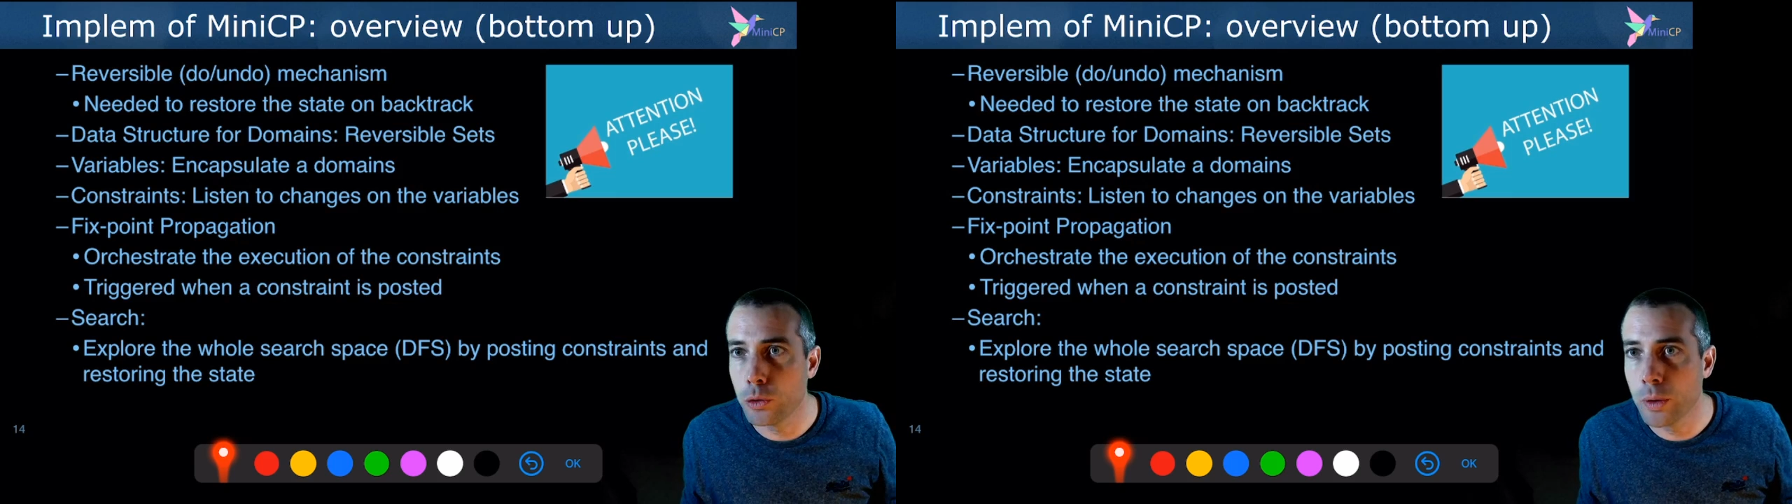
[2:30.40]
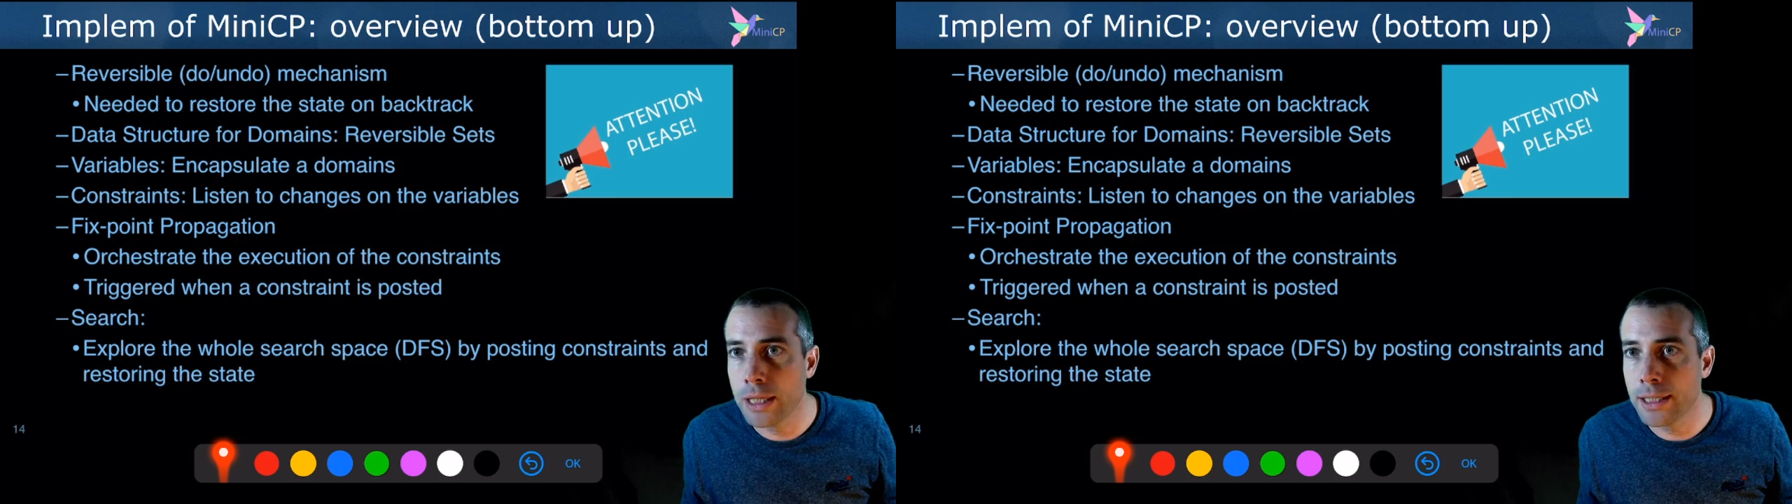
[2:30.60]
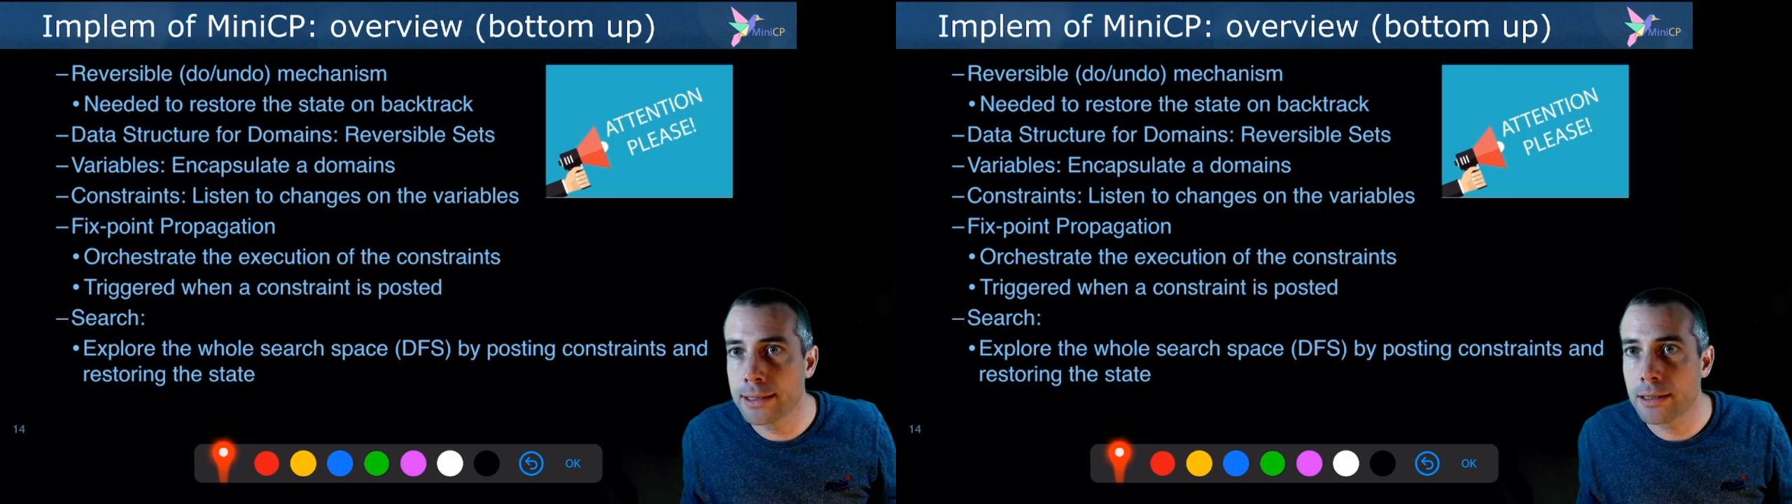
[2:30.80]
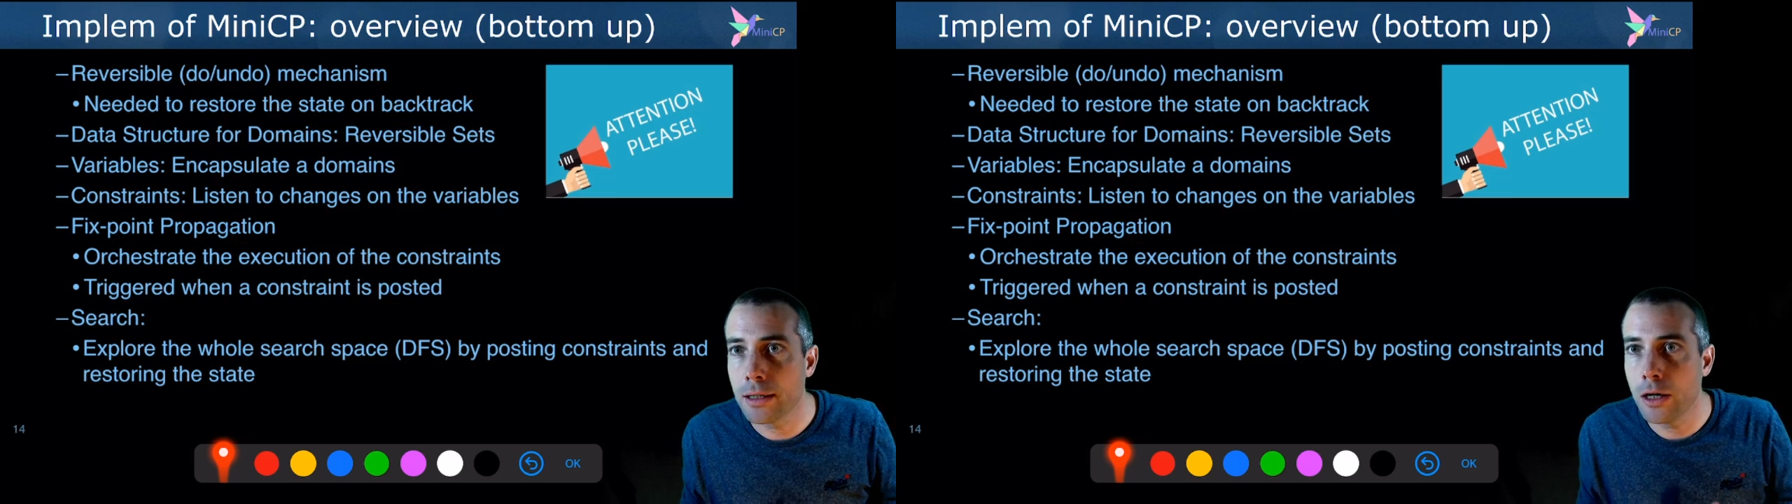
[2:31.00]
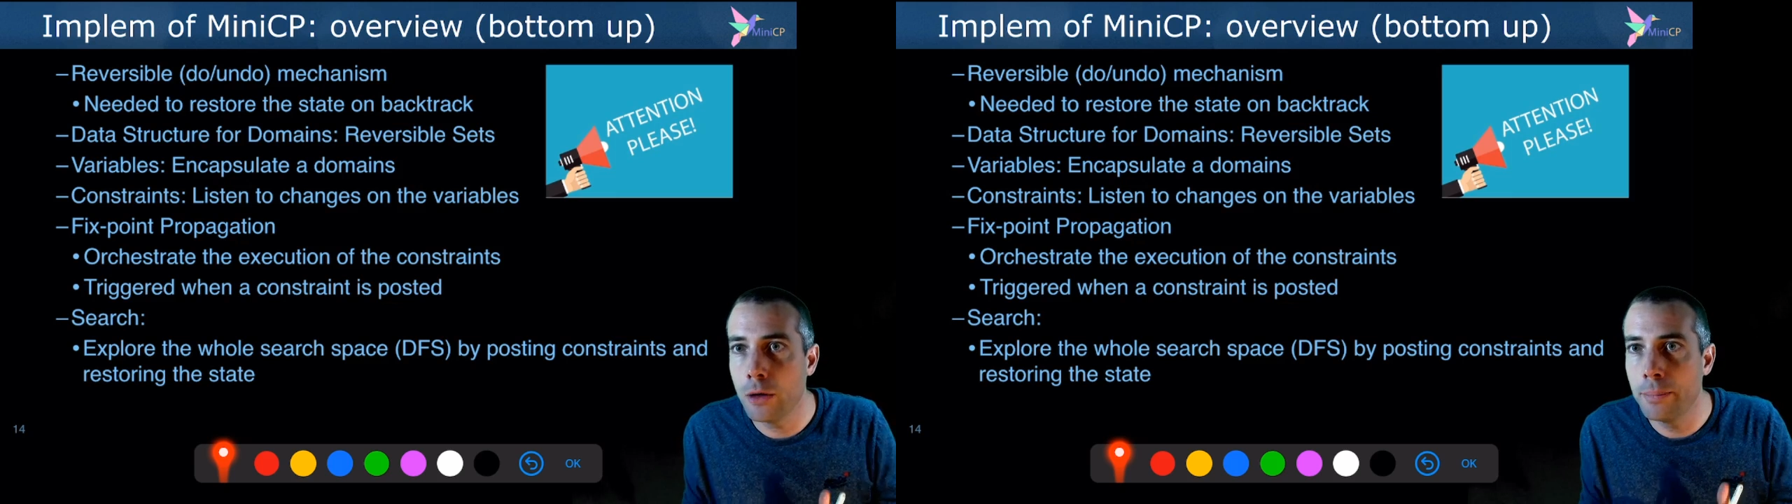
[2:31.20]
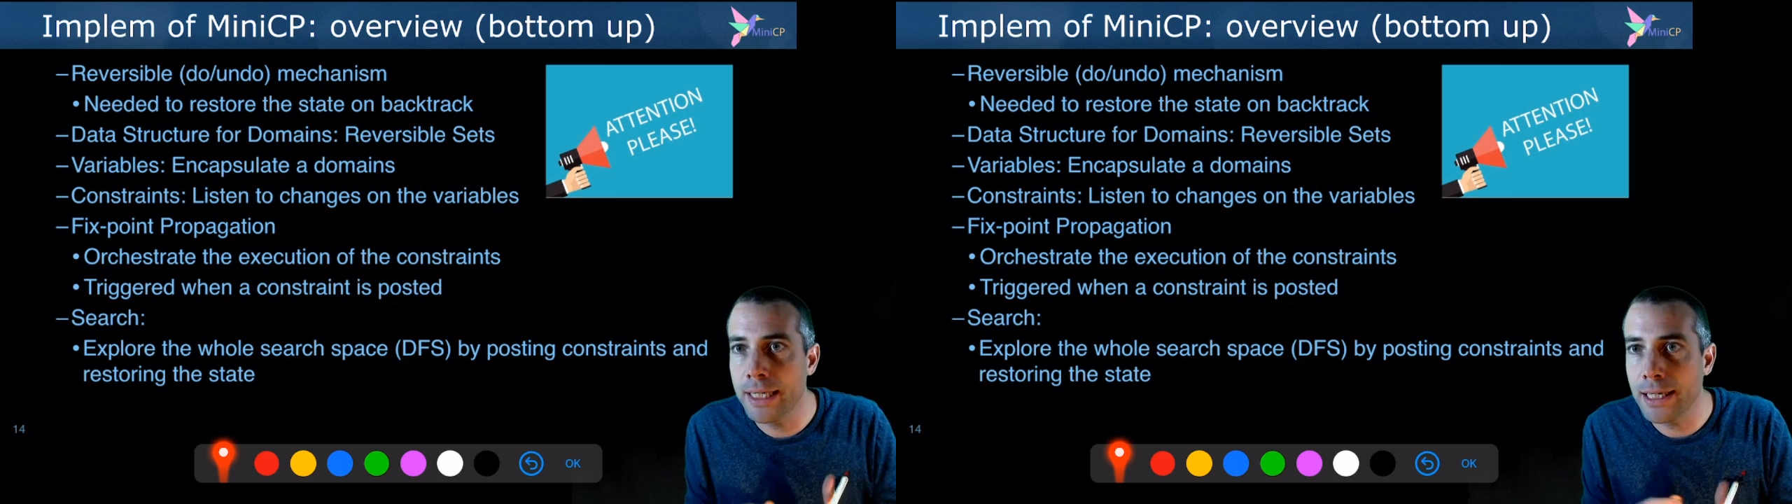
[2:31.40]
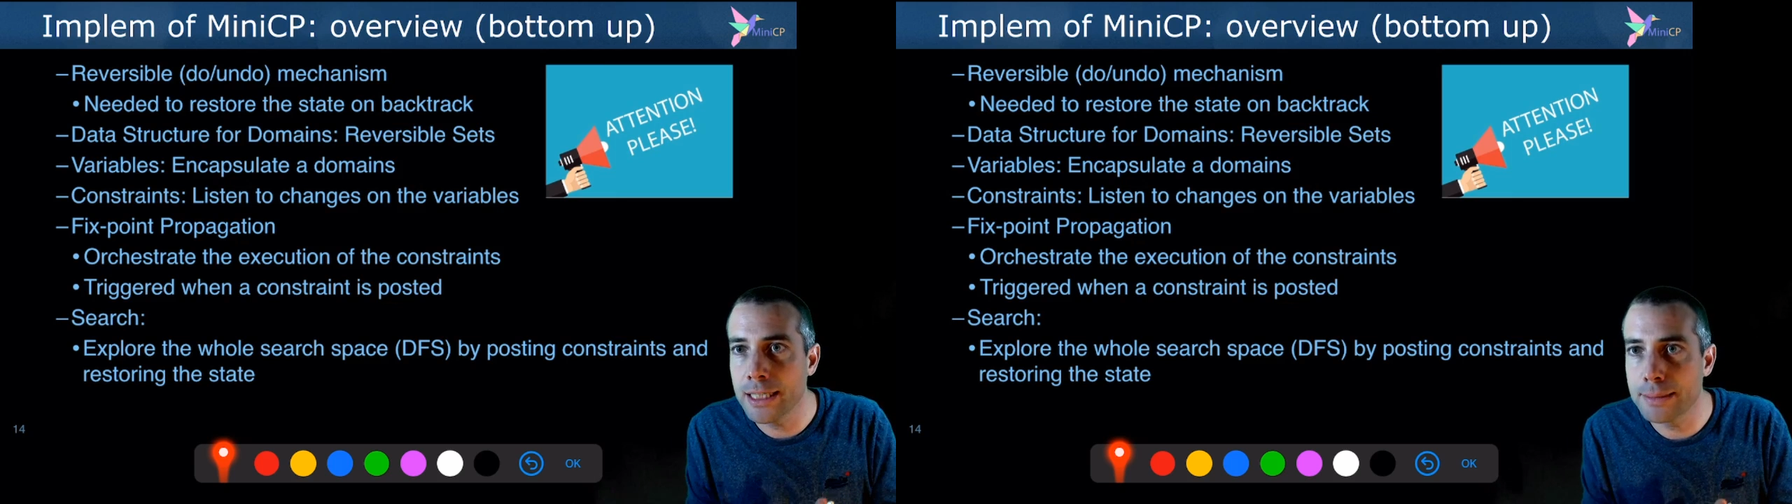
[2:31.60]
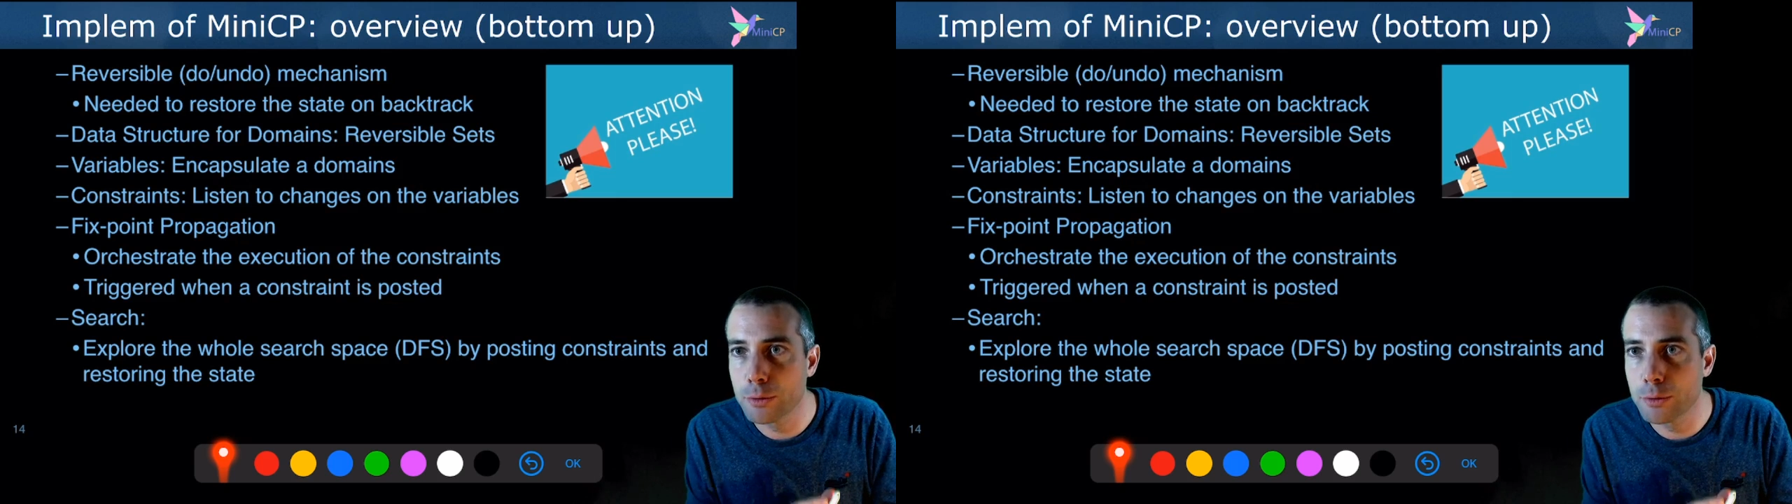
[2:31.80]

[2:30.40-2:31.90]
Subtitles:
will need a mechanism